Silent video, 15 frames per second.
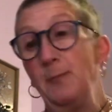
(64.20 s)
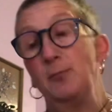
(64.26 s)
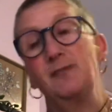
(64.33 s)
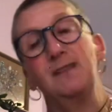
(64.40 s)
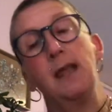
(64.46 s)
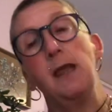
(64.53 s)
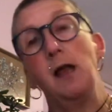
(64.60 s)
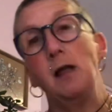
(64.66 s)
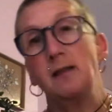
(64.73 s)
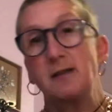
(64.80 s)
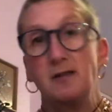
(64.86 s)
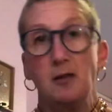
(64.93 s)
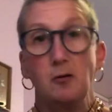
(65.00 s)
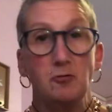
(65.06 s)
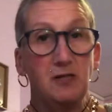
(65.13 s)
people say
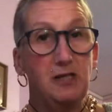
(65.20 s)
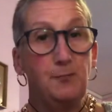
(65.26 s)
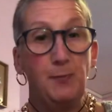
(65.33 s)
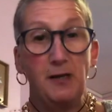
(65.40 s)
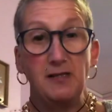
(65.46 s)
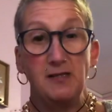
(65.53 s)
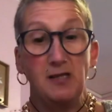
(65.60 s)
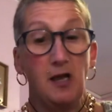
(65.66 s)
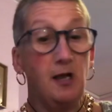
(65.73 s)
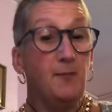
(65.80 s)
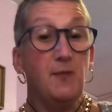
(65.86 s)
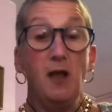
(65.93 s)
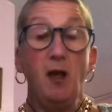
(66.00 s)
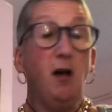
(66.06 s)
unsalted butter.